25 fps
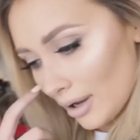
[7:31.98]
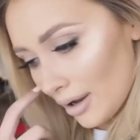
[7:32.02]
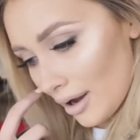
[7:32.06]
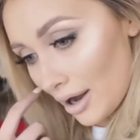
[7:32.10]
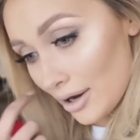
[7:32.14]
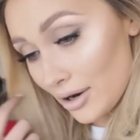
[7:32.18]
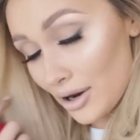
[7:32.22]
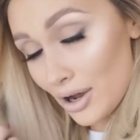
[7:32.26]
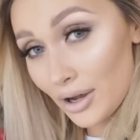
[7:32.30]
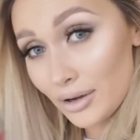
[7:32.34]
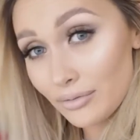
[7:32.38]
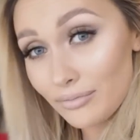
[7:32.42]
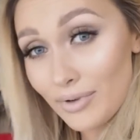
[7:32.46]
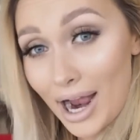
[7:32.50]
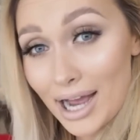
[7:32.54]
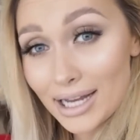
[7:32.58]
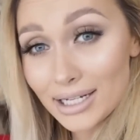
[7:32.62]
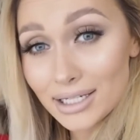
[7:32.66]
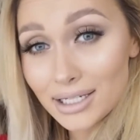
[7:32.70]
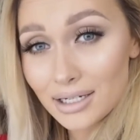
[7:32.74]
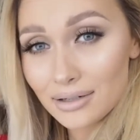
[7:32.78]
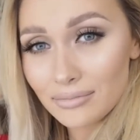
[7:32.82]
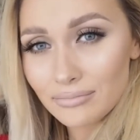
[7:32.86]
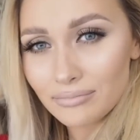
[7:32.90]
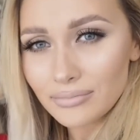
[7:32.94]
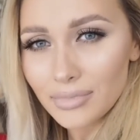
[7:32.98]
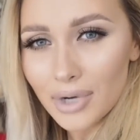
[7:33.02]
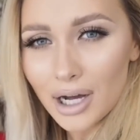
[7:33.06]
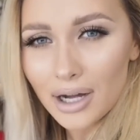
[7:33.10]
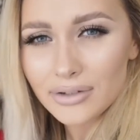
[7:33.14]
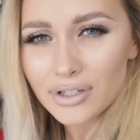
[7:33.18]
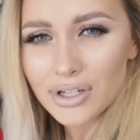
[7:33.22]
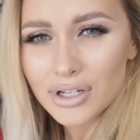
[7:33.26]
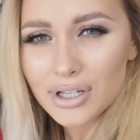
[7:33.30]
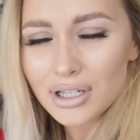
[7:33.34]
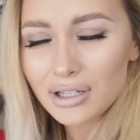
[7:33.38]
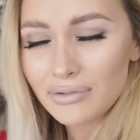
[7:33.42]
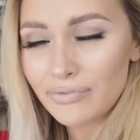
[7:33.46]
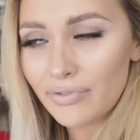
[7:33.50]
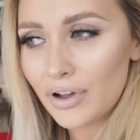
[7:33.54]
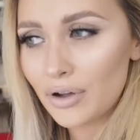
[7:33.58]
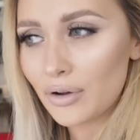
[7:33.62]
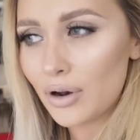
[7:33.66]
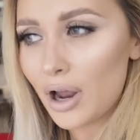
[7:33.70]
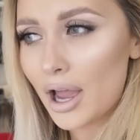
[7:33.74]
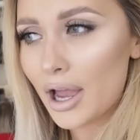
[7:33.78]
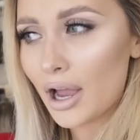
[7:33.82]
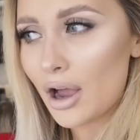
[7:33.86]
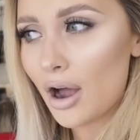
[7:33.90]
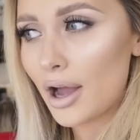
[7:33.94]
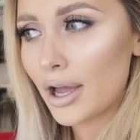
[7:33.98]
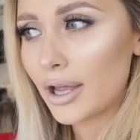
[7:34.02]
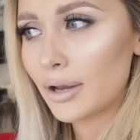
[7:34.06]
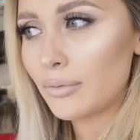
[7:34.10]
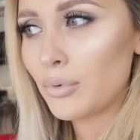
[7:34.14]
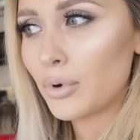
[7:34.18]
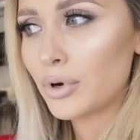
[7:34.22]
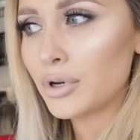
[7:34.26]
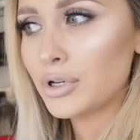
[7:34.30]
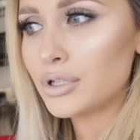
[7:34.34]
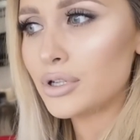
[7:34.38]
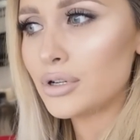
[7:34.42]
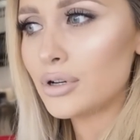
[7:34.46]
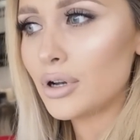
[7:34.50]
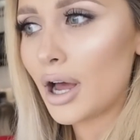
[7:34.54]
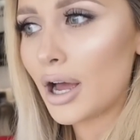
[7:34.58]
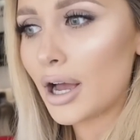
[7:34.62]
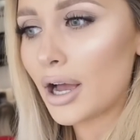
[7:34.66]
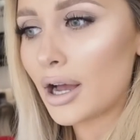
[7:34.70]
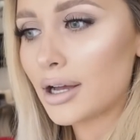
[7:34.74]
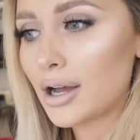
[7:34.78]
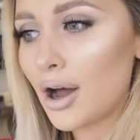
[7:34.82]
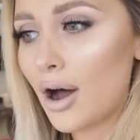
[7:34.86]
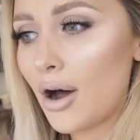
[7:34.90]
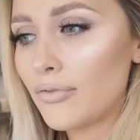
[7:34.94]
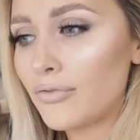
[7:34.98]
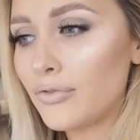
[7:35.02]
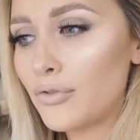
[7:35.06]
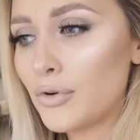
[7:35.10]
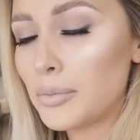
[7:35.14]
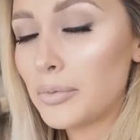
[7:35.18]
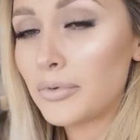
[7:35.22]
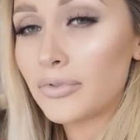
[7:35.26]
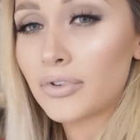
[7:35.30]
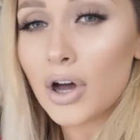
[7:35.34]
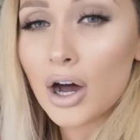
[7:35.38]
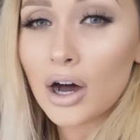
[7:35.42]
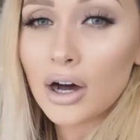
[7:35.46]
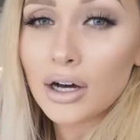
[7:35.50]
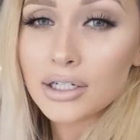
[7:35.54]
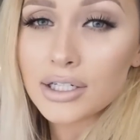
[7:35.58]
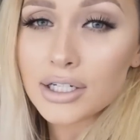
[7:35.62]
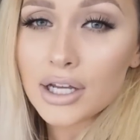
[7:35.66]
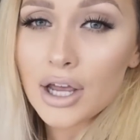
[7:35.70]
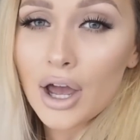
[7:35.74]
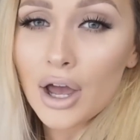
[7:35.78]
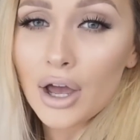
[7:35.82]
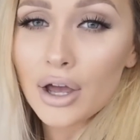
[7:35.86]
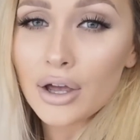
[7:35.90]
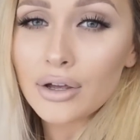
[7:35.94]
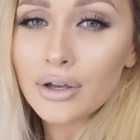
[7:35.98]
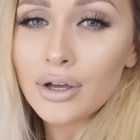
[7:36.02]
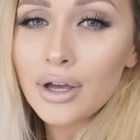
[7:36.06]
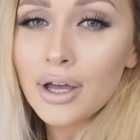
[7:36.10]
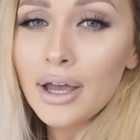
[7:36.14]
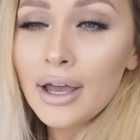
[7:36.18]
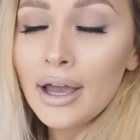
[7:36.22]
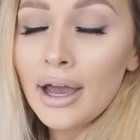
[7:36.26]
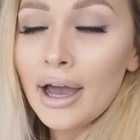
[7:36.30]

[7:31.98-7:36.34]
I know, random. I just feel like I want to do like a form of cardio,